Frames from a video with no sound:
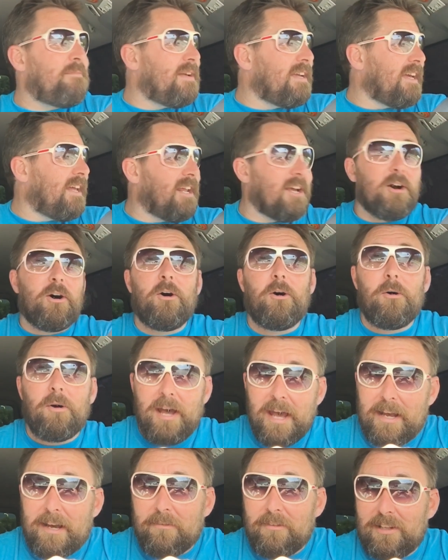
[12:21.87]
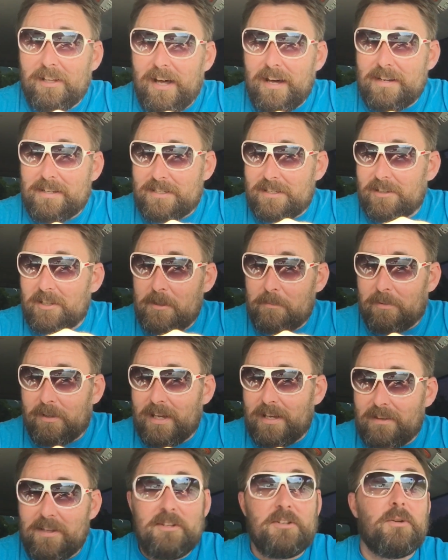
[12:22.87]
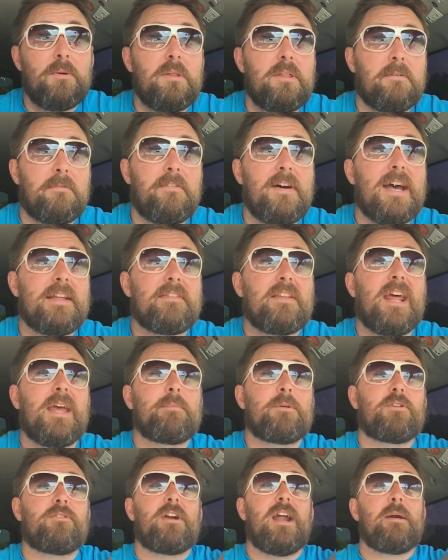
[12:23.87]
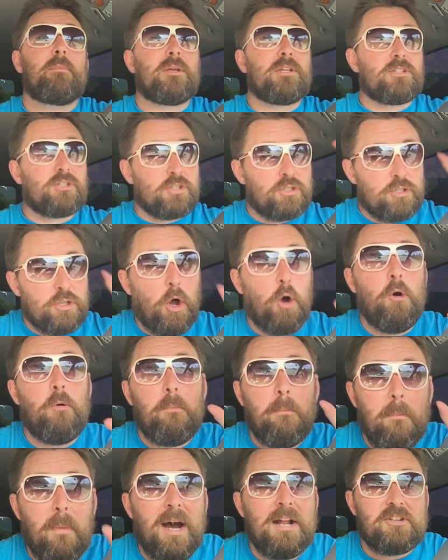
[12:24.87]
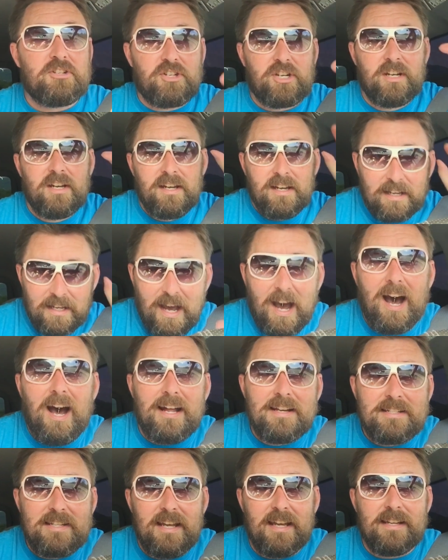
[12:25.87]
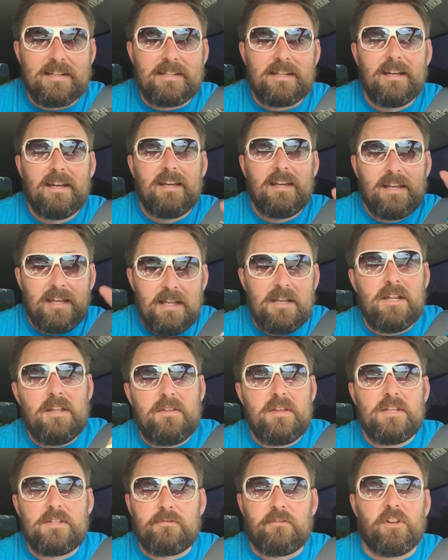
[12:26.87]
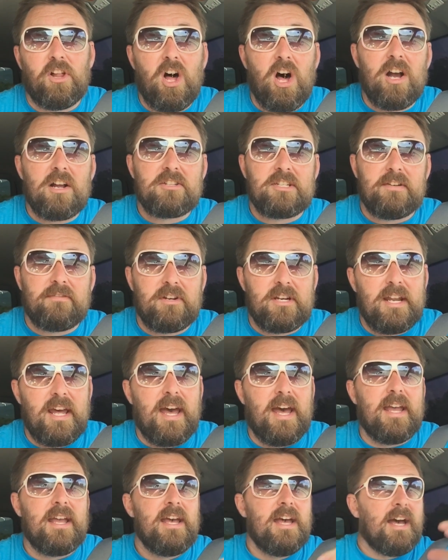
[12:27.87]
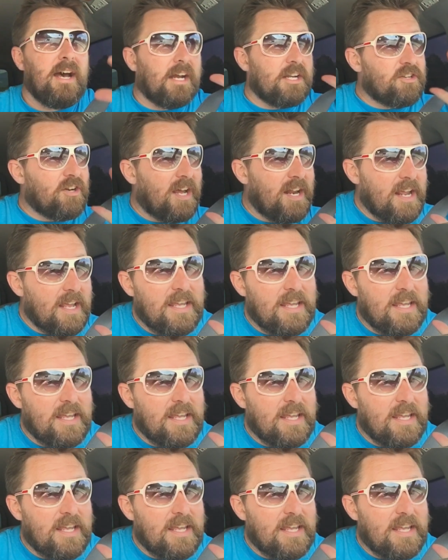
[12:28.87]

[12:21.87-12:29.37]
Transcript: been getting a whole heck of a lot of sleep lately due to the fact that I'm cramming so much content into these vlogs every day. I try to